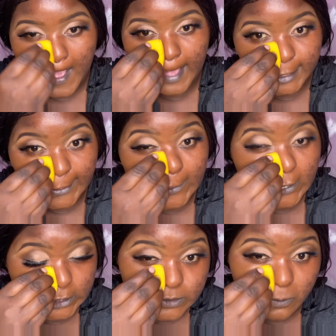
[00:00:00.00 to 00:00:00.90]
you
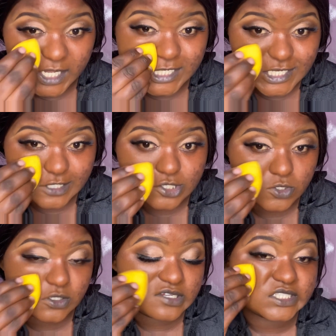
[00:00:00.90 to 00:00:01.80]
don't wet it, you
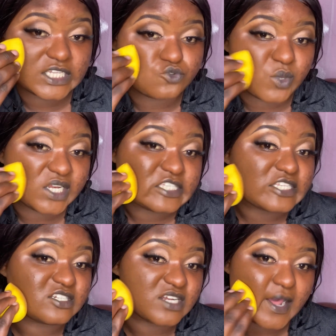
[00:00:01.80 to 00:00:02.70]
use it when it's
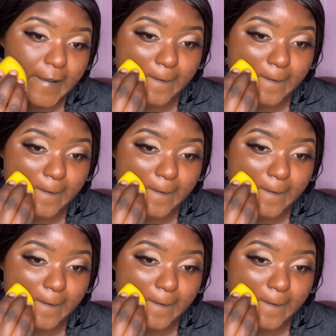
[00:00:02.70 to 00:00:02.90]
dry.